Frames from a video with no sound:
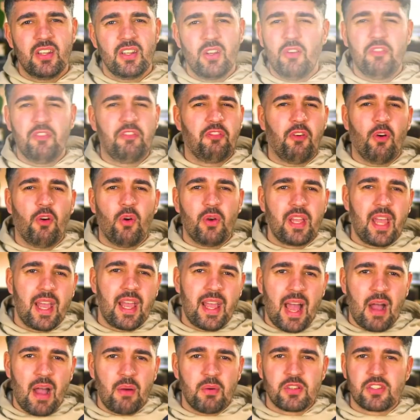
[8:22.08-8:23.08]
Not 48
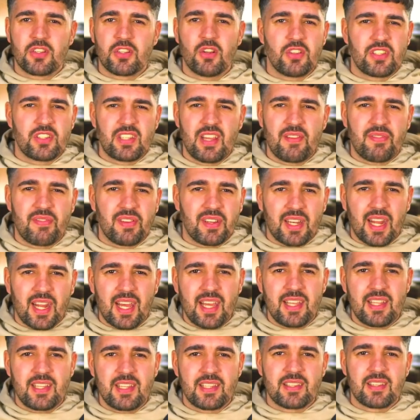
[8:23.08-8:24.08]
hours, not 7
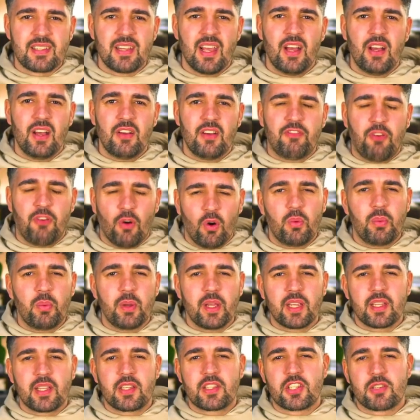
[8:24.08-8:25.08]
days, 4
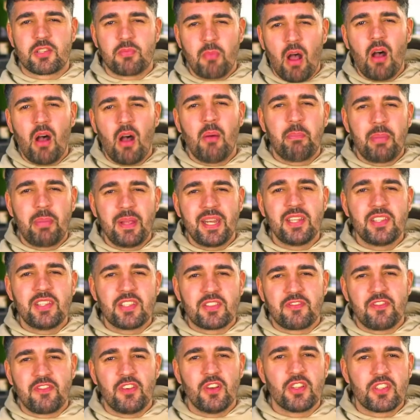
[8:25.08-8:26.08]
weeks. Smart bidding's
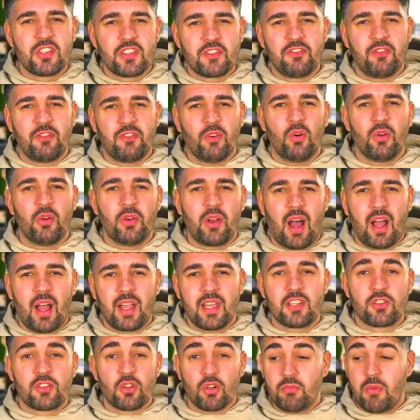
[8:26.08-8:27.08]
first fortnight
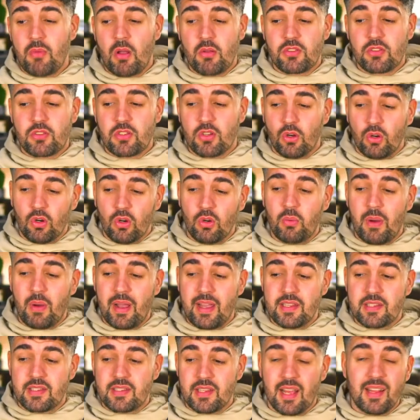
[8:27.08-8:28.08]
is almost
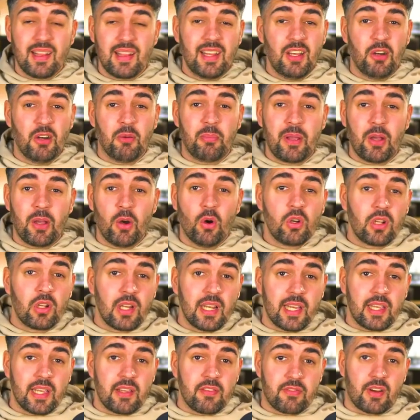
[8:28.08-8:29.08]
always a little bit
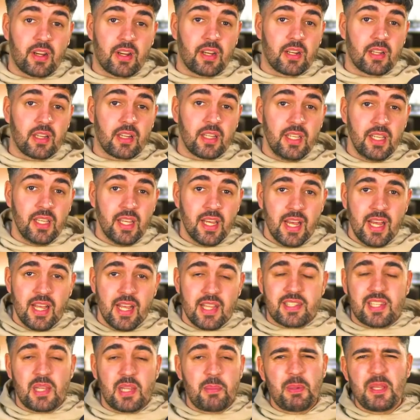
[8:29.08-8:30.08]
ugly, frankly.
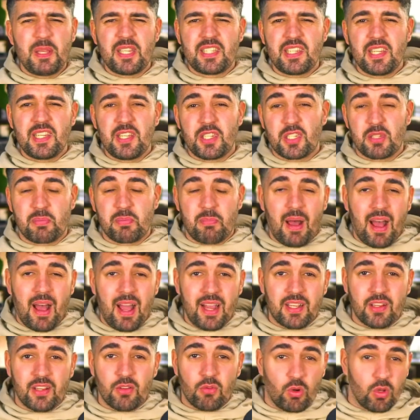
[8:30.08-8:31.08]
CPCs
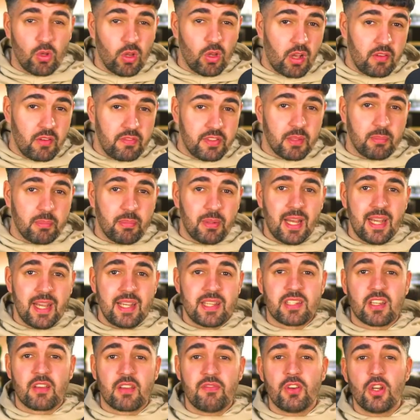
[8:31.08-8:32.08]
spike, they're all over the
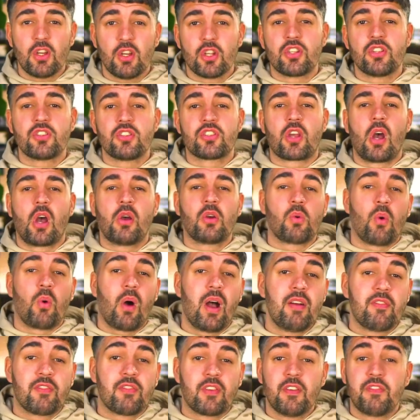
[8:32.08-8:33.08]
place, conversions go
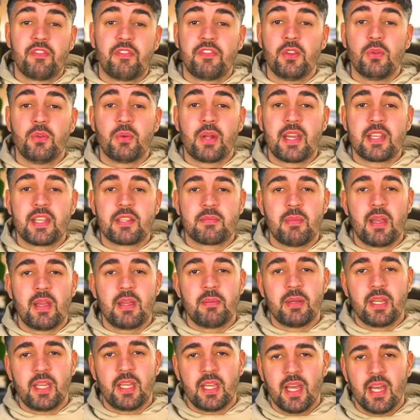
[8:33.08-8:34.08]
quiet for a few days
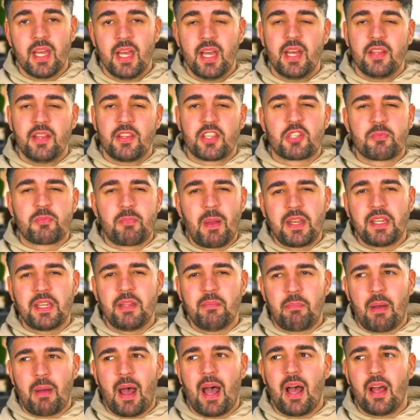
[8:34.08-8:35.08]
maybe. The spending
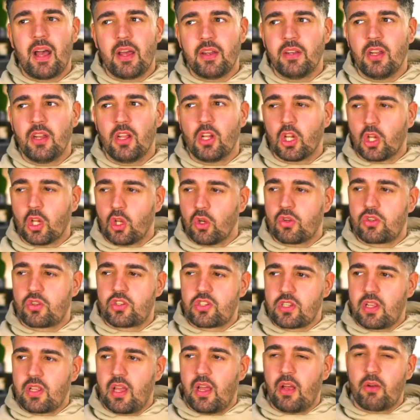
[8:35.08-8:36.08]
pattern
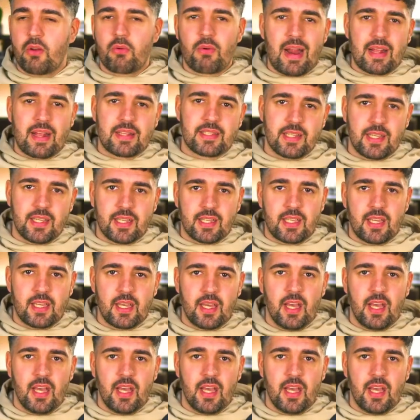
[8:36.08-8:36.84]
looks erratic.